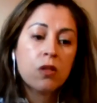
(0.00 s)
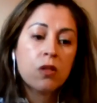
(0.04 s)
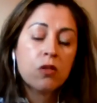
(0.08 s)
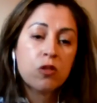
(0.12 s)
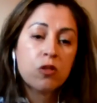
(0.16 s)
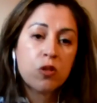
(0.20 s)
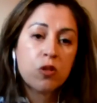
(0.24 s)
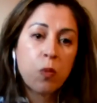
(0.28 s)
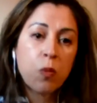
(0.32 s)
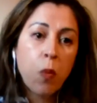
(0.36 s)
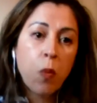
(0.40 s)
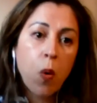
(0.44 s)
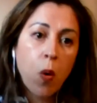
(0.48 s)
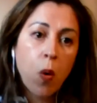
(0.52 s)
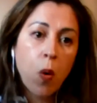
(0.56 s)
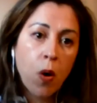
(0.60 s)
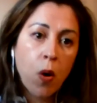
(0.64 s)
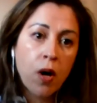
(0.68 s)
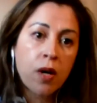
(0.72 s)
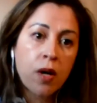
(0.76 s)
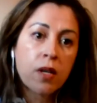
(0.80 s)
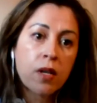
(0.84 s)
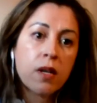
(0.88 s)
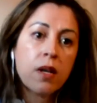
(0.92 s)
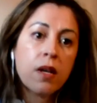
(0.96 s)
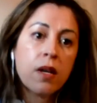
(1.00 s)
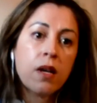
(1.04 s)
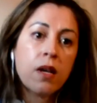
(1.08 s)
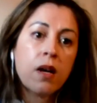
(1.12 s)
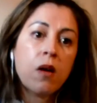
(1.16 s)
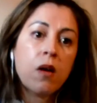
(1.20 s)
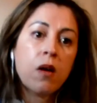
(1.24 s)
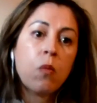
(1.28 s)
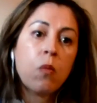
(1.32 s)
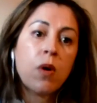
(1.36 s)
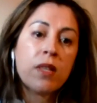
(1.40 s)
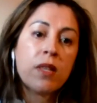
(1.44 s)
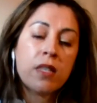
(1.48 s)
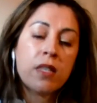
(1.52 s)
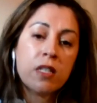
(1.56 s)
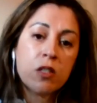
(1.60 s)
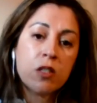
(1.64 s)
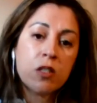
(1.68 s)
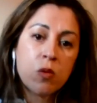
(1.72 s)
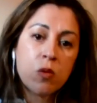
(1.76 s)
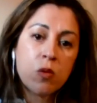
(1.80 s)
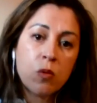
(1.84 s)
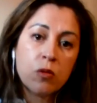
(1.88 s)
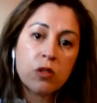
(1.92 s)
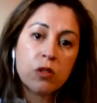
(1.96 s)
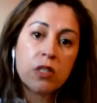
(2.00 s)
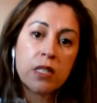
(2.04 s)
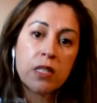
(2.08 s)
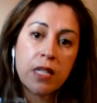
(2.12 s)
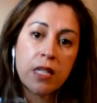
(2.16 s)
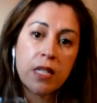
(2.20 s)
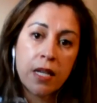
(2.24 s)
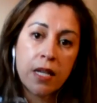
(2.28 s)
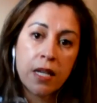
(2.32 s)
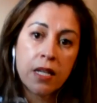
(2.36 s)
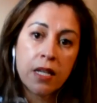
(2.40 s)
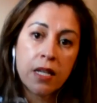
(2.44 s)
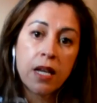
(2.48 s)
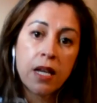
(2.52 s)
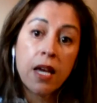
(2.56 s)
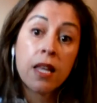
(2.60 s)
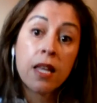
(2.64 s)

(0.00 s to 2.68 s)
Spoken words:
support what the schools need